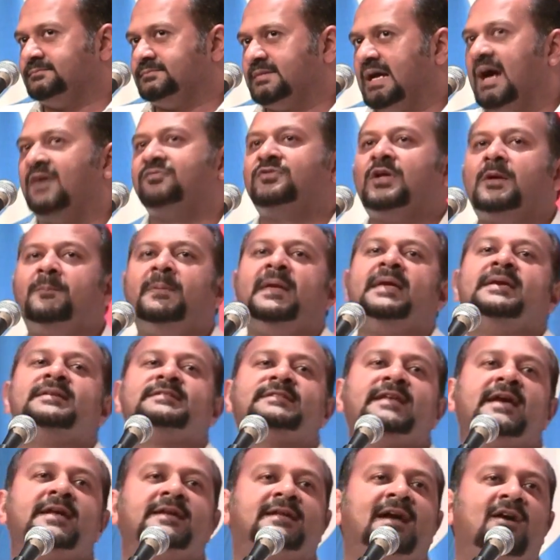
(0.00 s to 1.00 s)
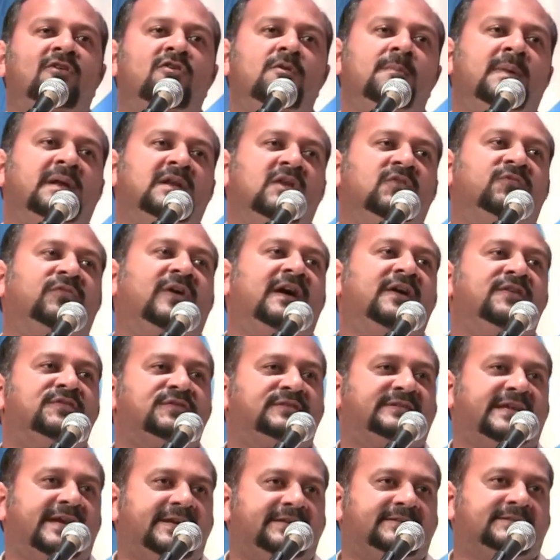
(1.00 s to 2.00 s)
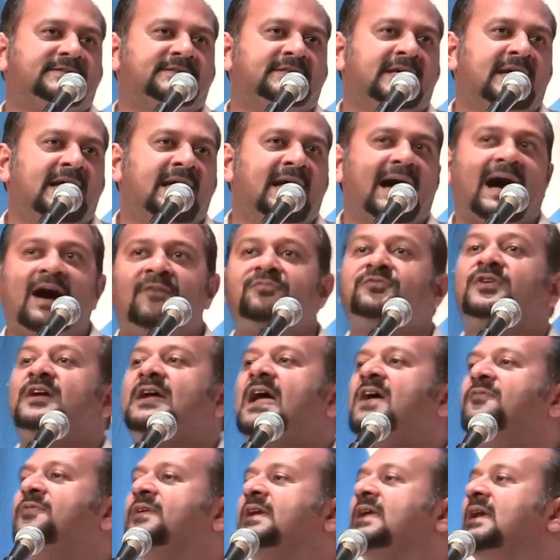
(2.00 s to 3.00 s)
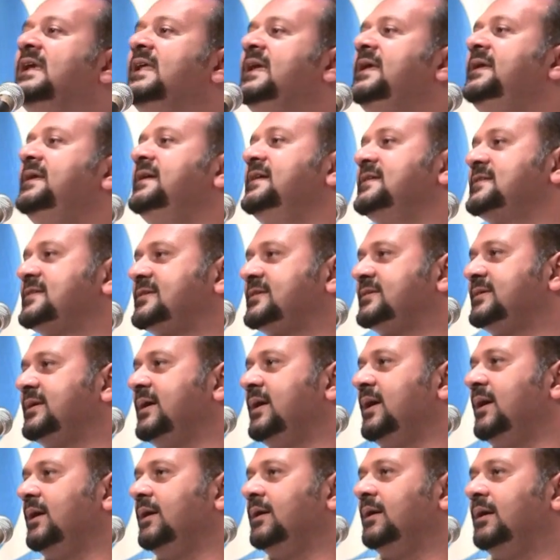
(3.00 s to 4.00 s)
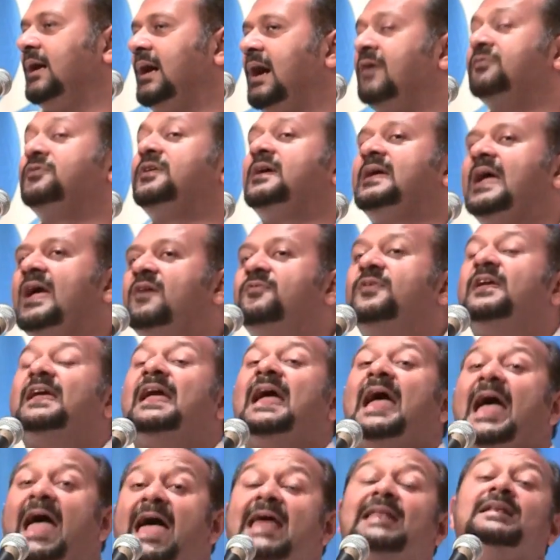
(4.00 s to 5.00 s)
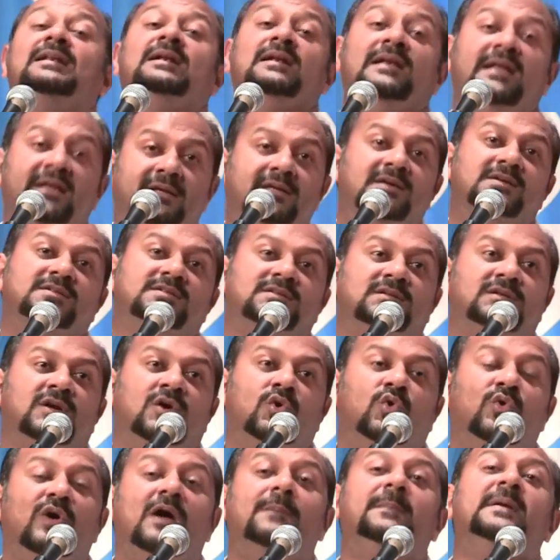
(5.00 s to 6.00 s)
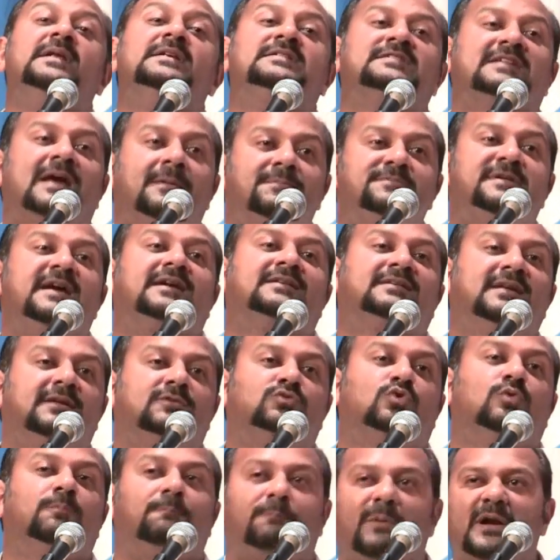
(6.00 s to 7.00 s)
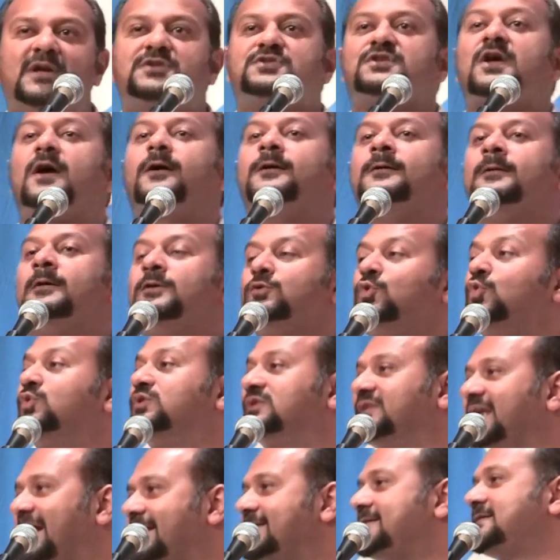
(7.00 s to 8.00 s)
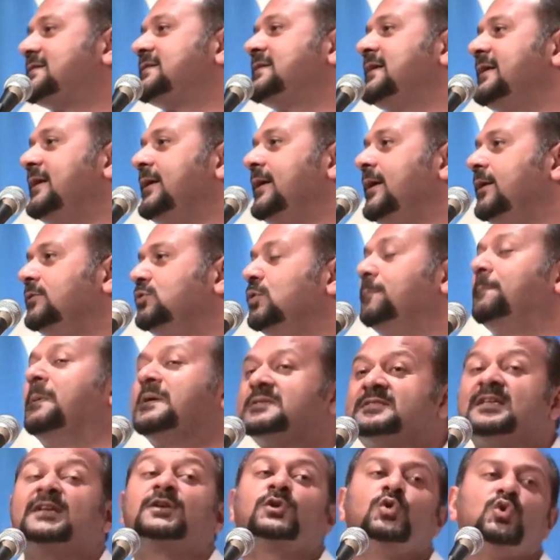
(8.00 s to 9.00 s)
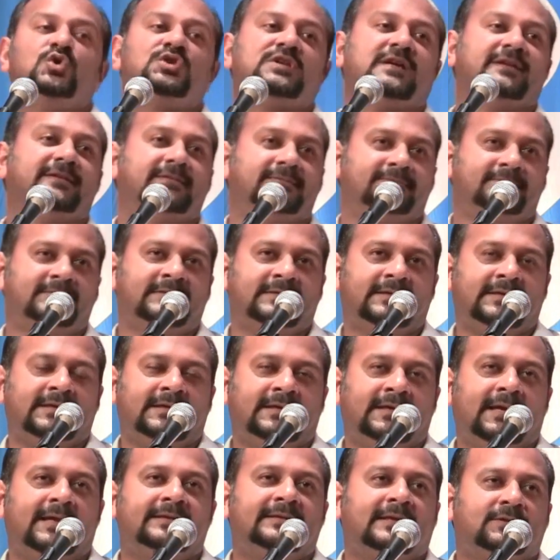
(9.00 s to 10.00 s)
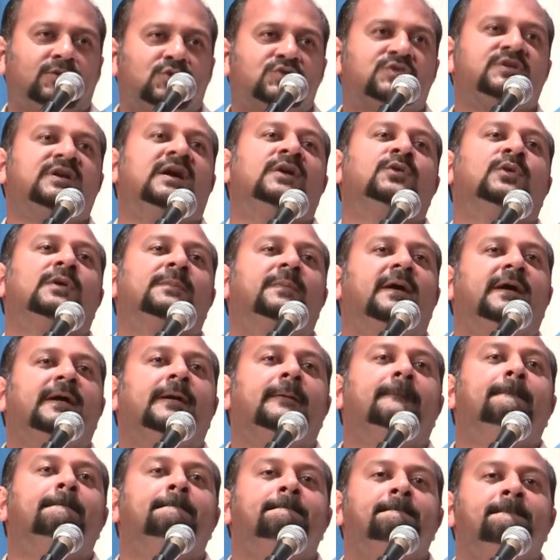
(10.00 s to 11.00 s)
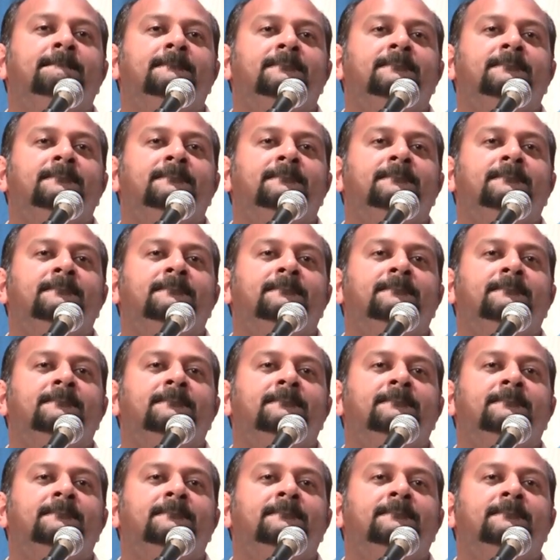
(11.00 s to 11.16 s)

after being state government in 5 states, after having leaders, after having had leaders who have been subjected to pressure, to threats, to persecution, like Dato' Sri Anwar Ibrahim,